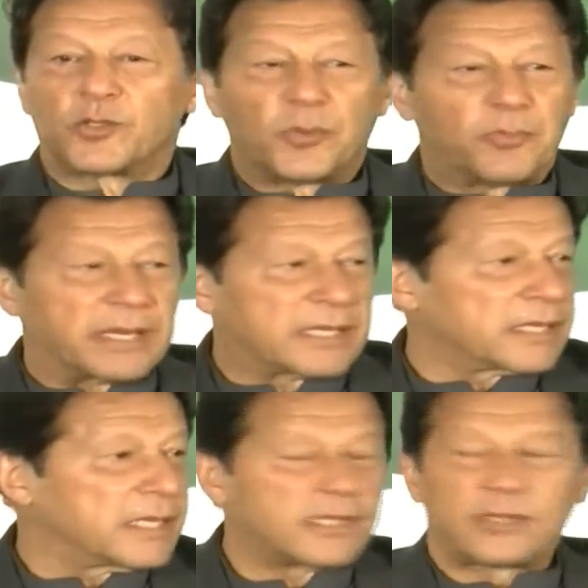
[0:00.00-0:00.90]
There's no
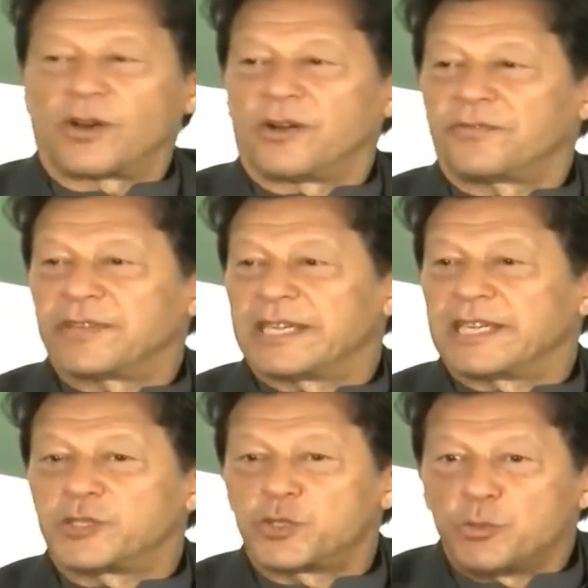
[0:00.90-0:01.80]
precedence
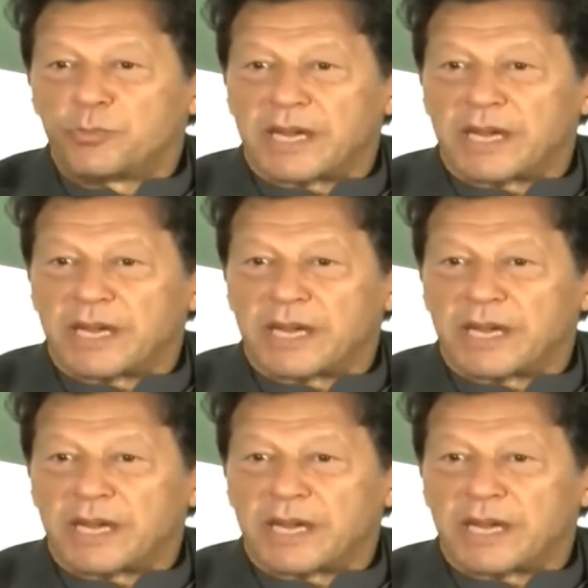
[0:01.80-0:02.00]
of, in a